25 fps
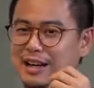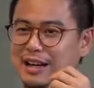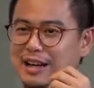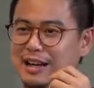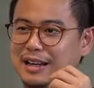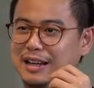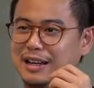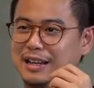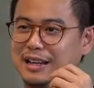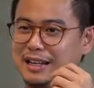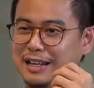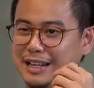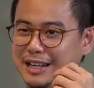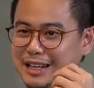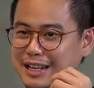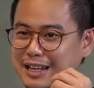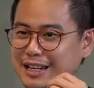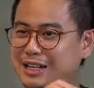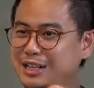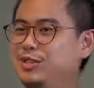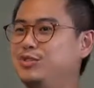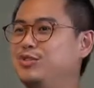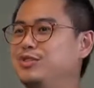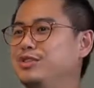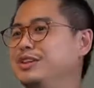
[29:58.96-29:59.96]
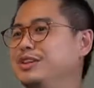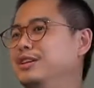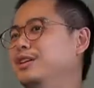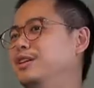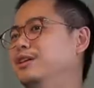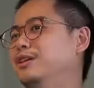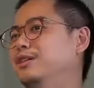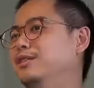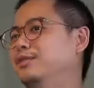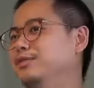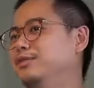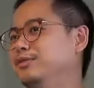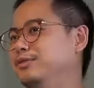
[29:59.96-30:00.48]
in the history
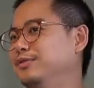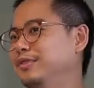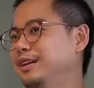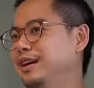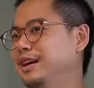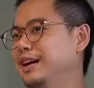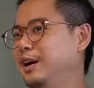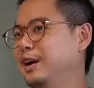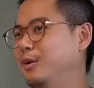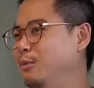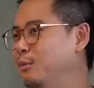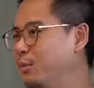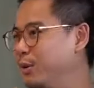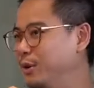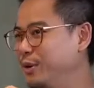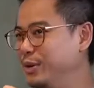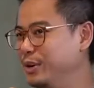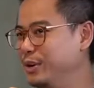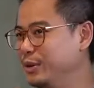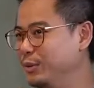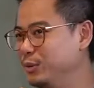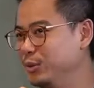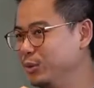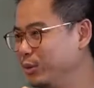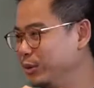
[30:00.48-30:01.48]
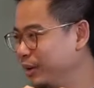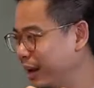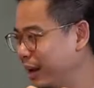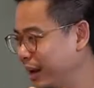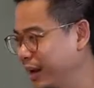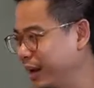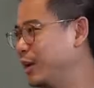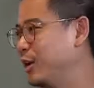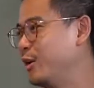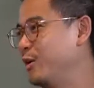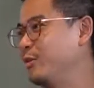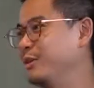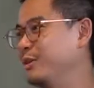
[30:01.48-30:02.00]
of our modern
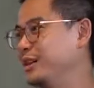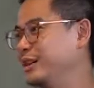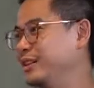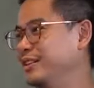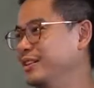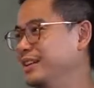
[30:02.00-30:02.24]
economics,